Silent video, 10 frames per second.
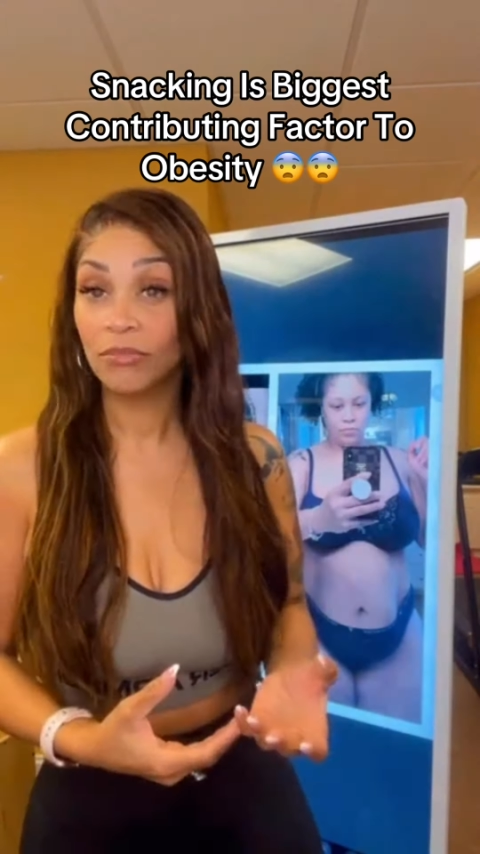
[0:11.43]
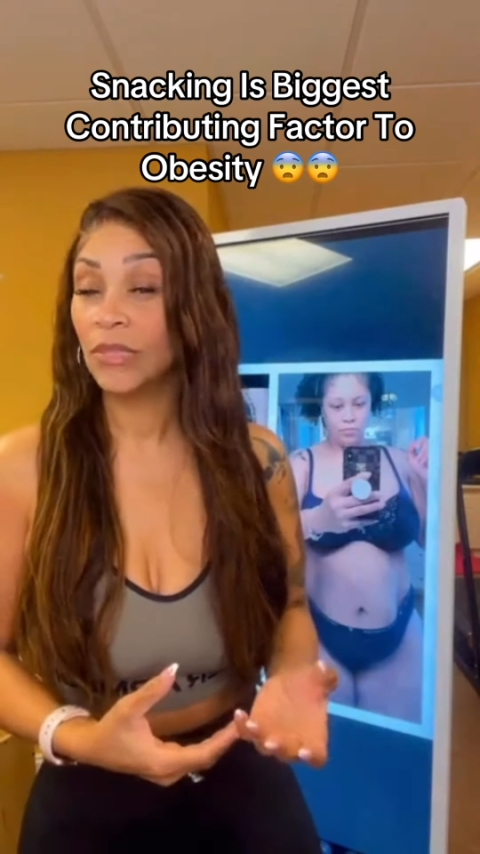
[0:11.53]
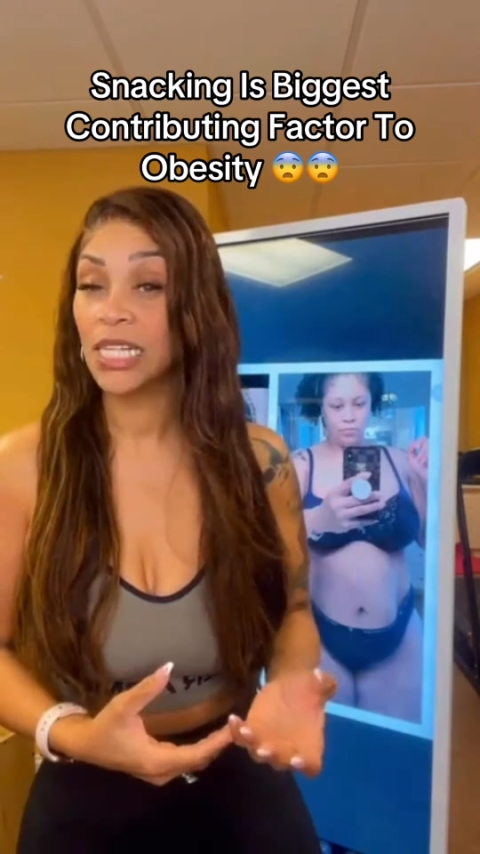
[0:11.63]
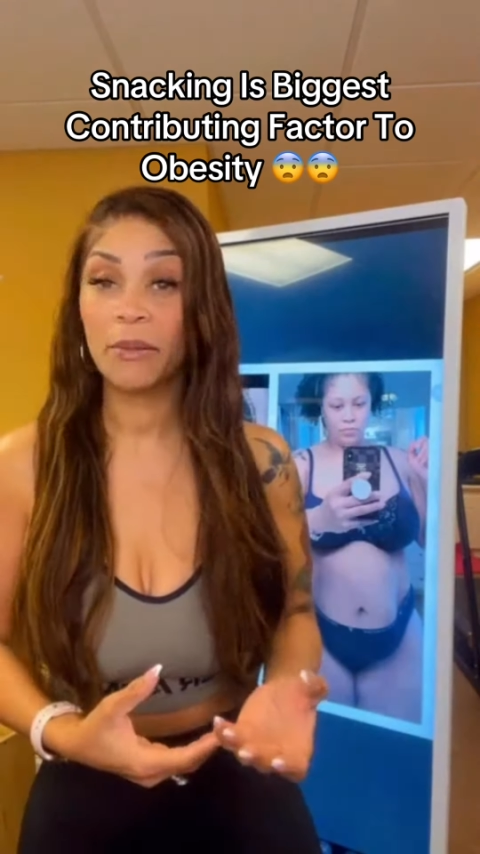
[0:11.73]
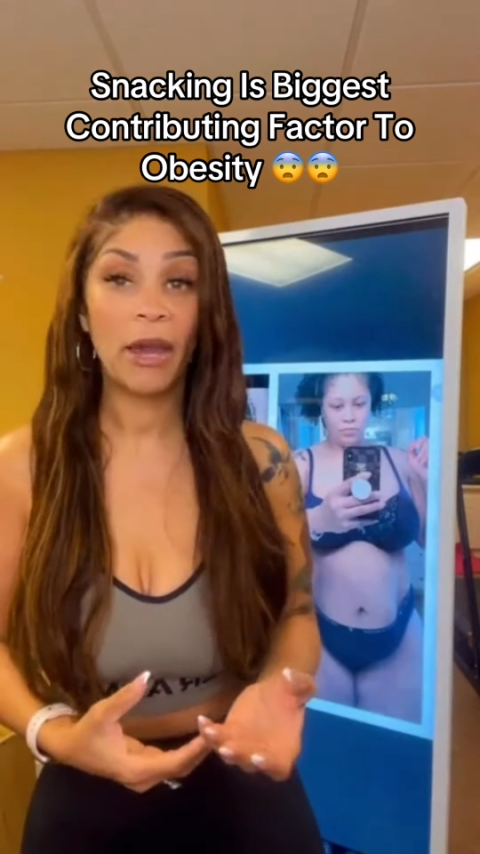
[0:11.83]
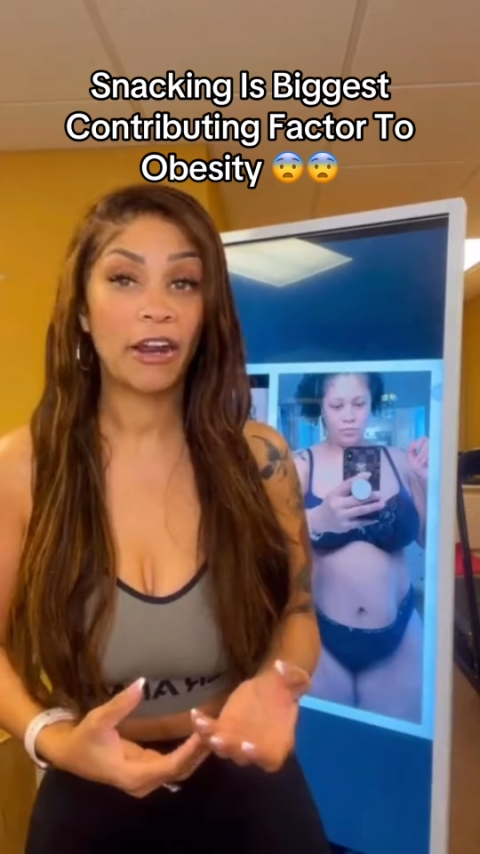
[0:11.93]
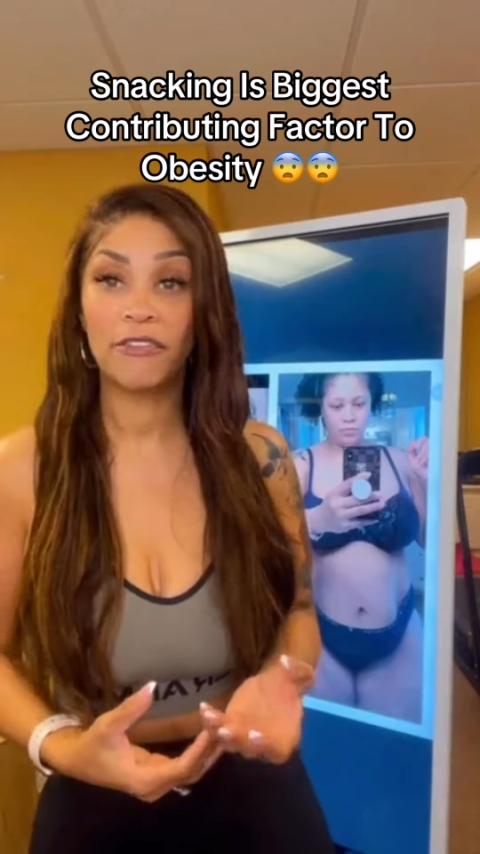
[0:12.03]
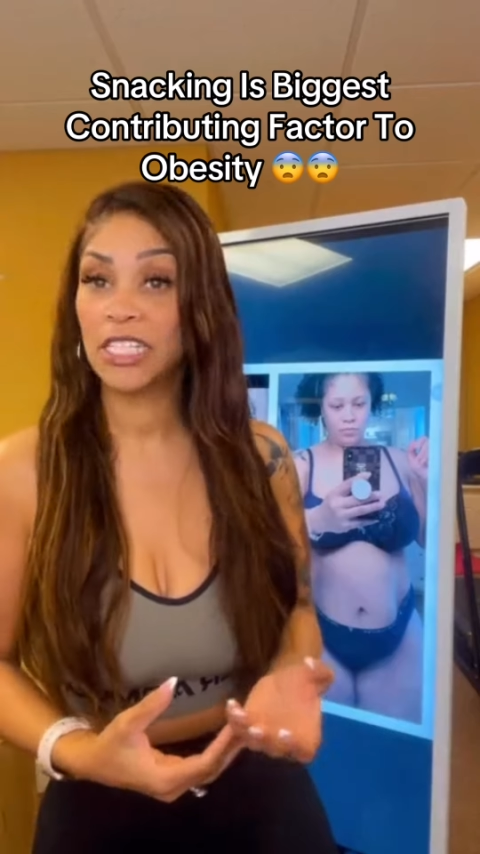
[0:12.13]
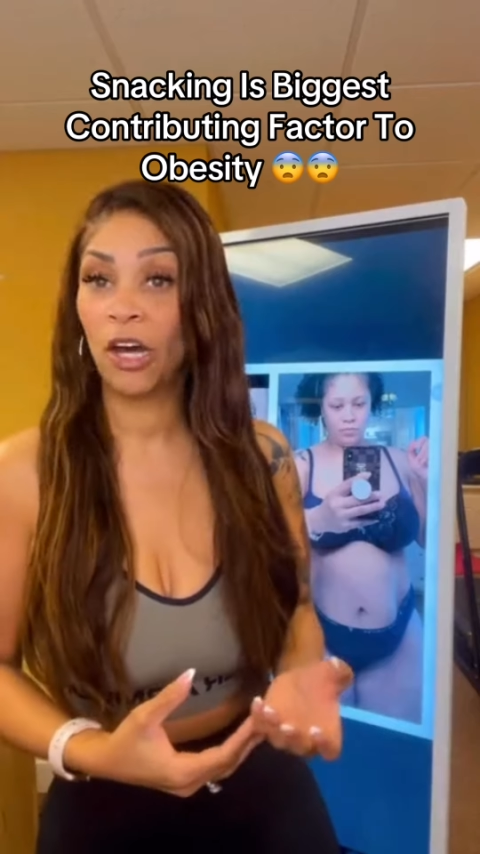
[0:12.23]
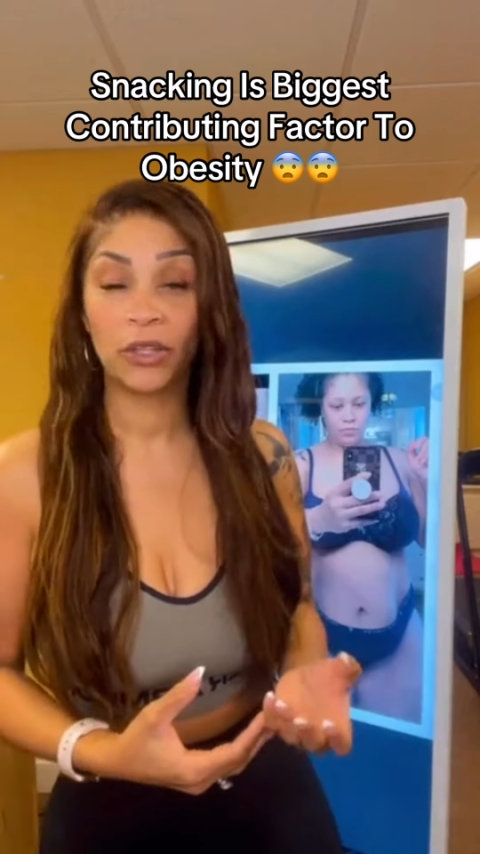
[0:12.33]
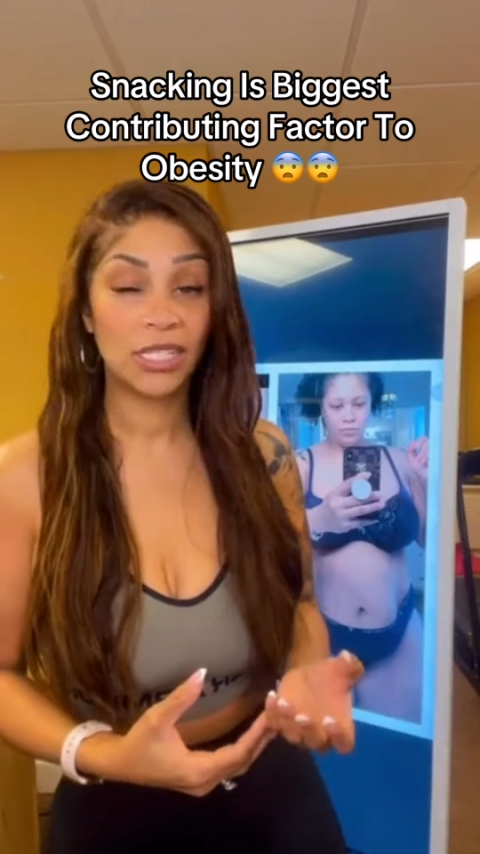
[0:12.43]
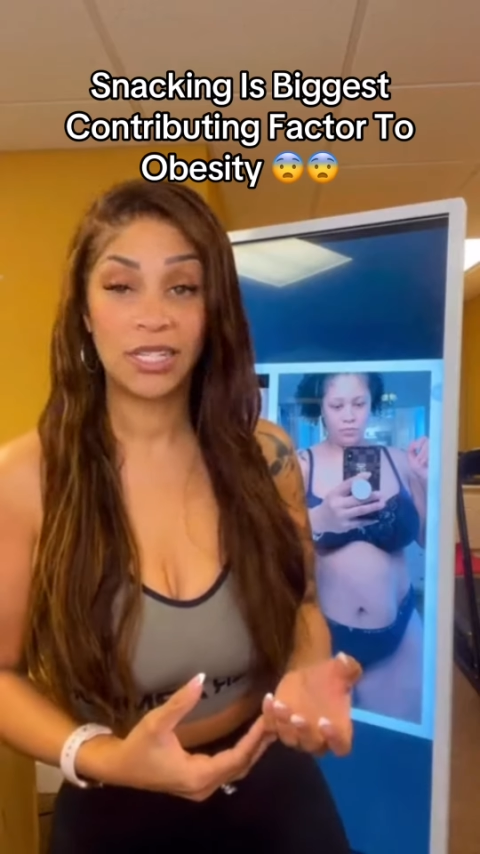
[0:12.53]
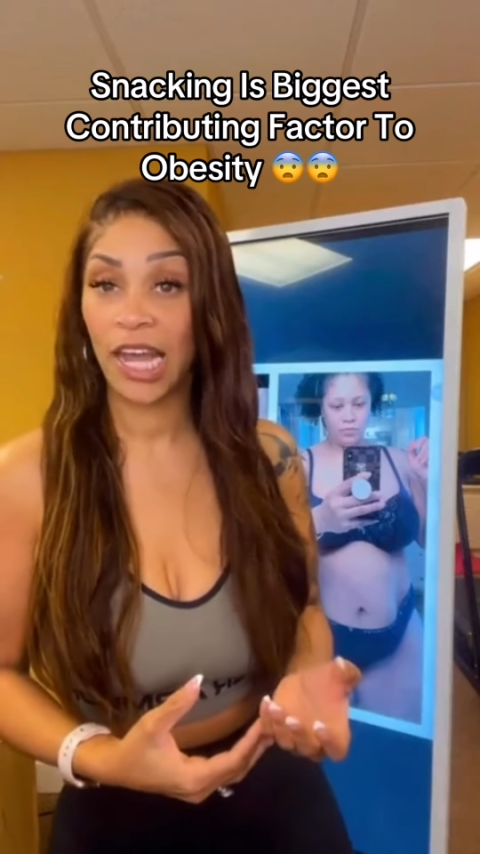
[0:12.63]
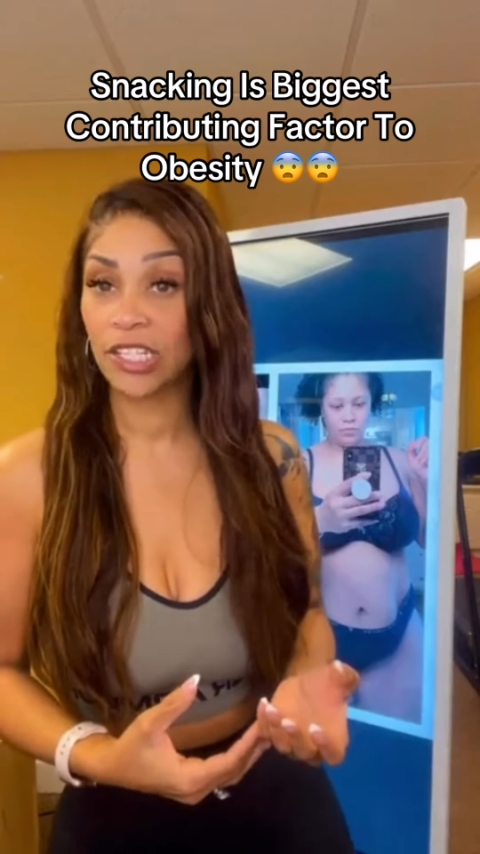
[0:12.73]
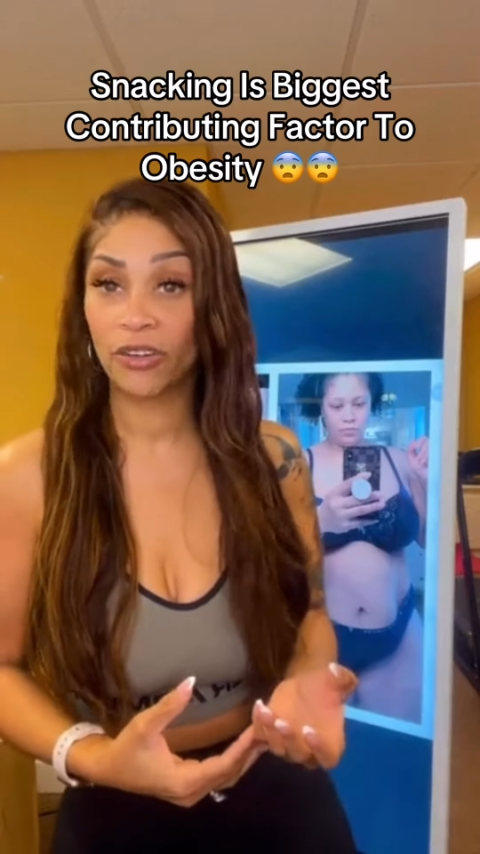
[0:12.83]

Doesn't matter if it's healthy snacks